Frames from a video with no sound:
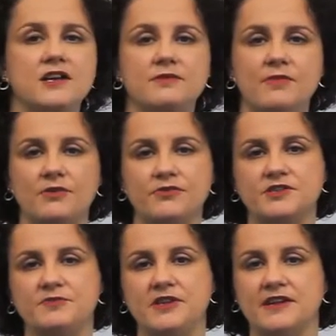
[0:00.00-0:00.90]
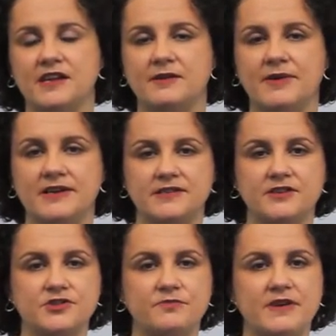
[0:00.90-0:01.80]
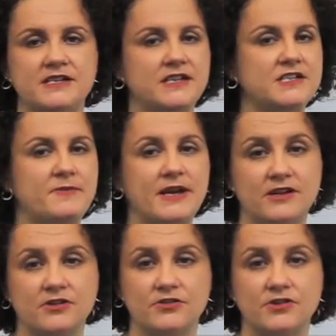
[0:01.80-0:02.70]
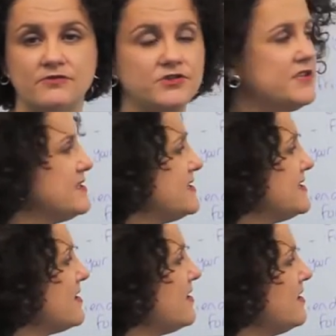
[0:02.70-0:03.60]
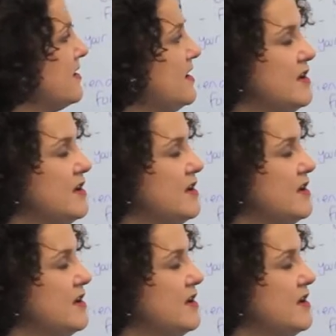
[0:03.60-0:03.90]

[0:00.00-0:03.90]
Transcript: You might want to be thinking about social media, depending on who your audiences are.